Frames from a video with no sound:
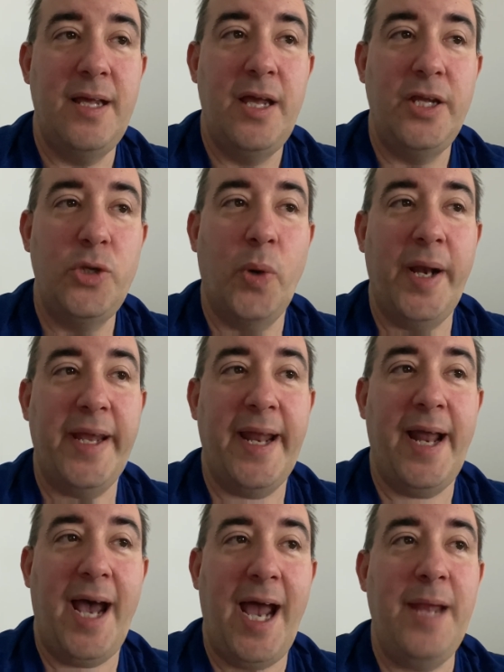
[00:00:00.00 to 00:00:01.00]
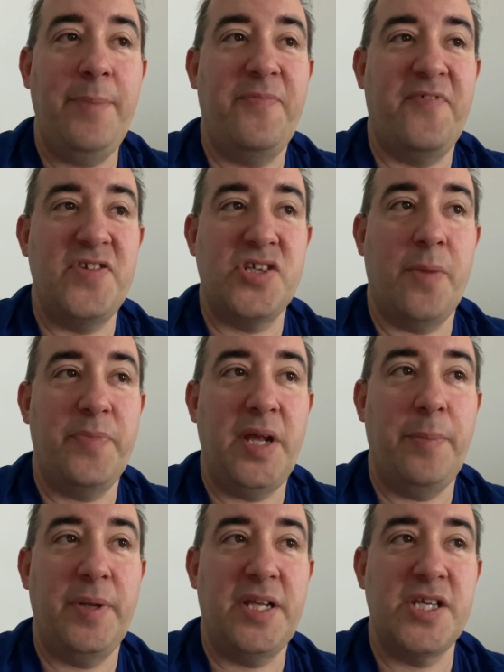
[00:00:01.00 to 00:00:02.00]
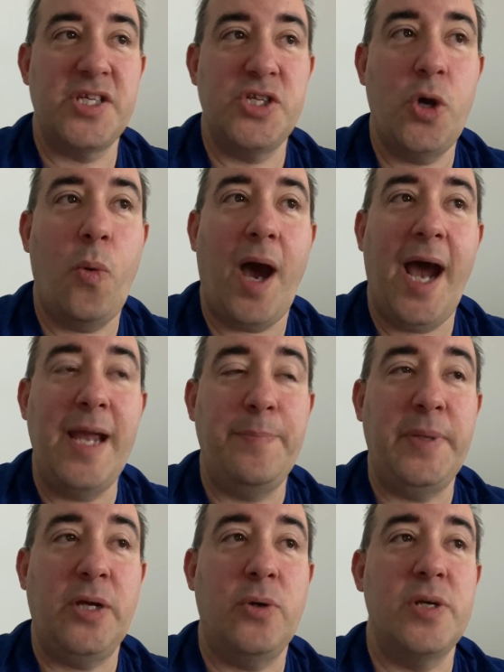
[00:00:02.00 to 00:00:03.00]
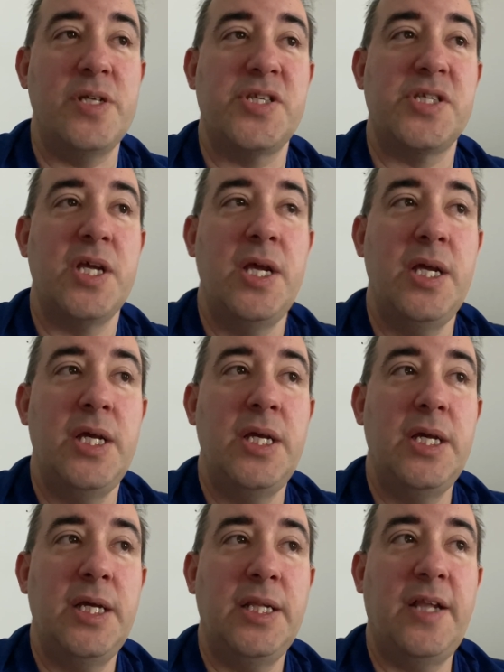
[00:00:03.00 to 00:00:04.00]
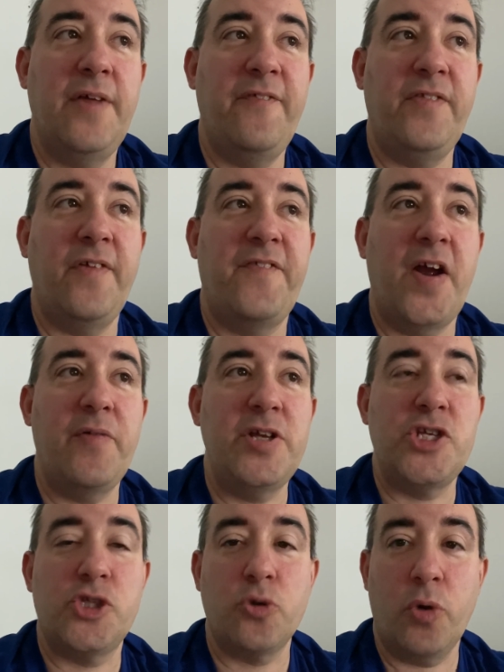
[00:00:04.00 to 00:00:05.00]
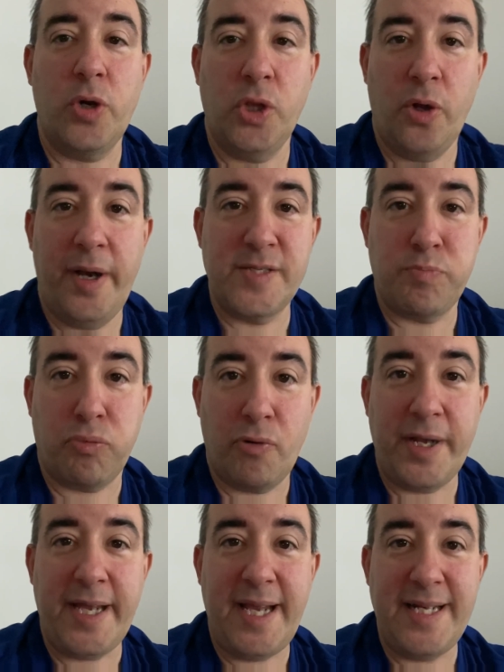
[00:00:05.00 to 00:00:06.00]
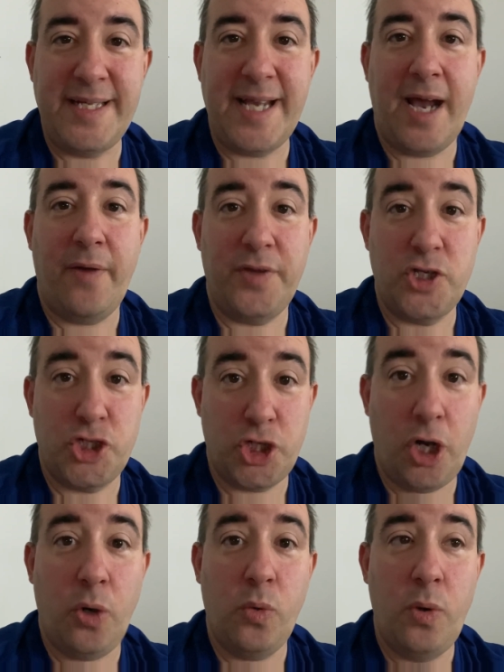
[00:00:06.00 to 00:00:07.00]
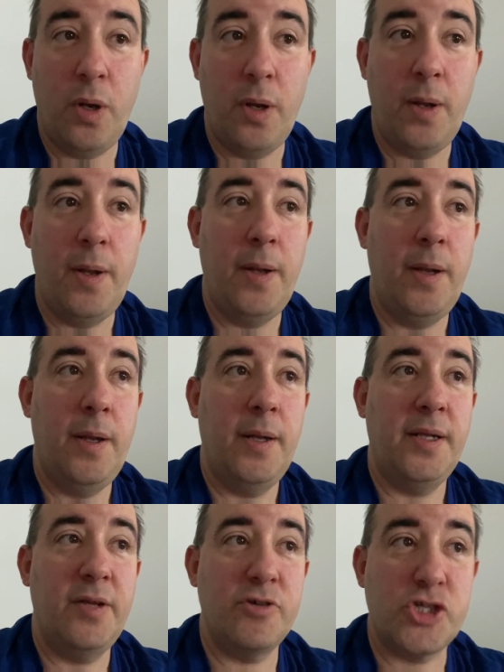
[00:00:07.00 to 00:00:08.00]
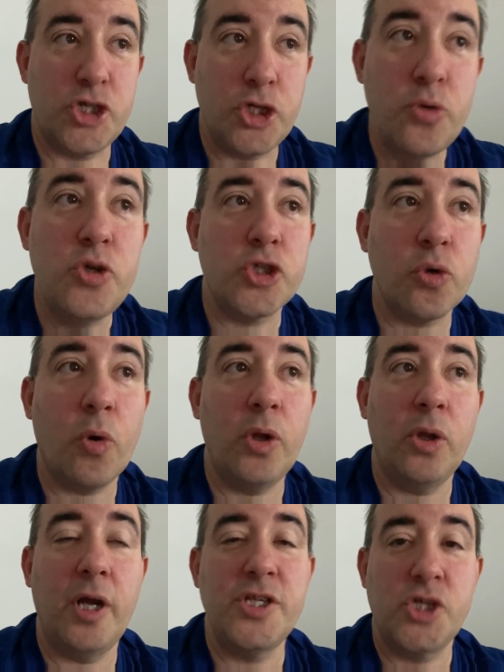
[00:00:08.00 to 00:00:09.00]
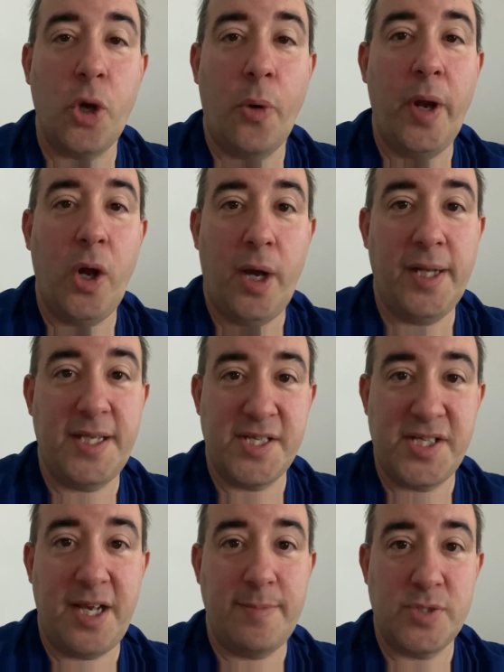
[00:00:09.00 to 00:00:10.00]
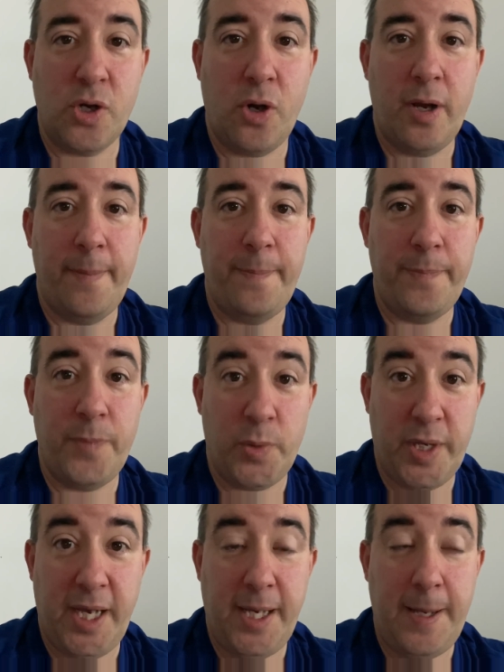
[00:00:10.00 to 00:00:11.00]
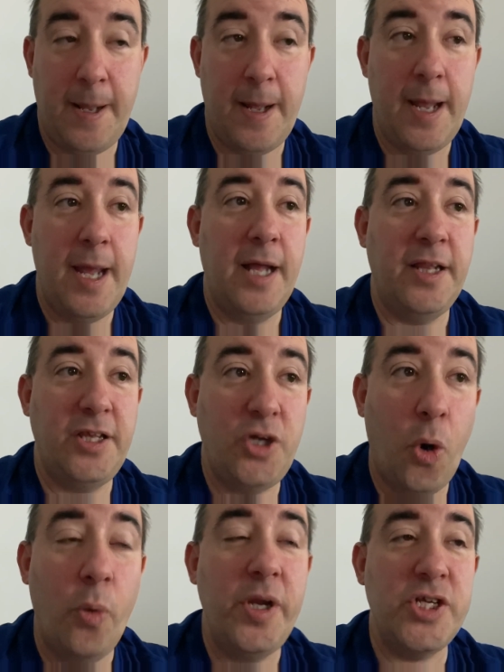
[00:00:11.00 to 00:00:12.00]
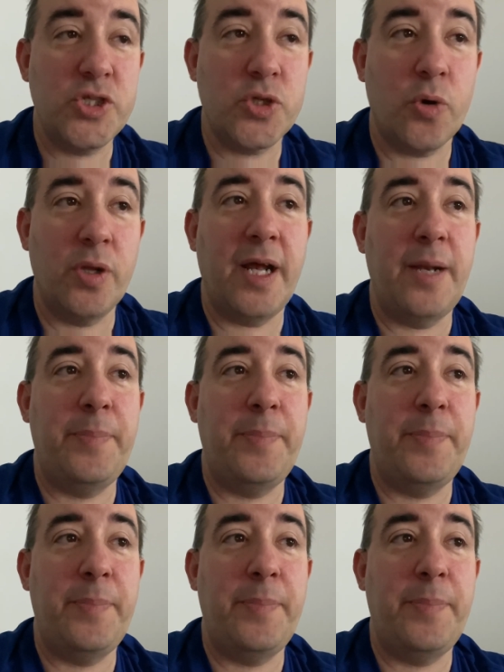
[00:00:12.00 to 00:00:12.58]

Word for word: you want to get hype for something, but there's no hype because the, the very storyline is bringing down the show. There's two storylines going on at the same time, okay? The only storyline that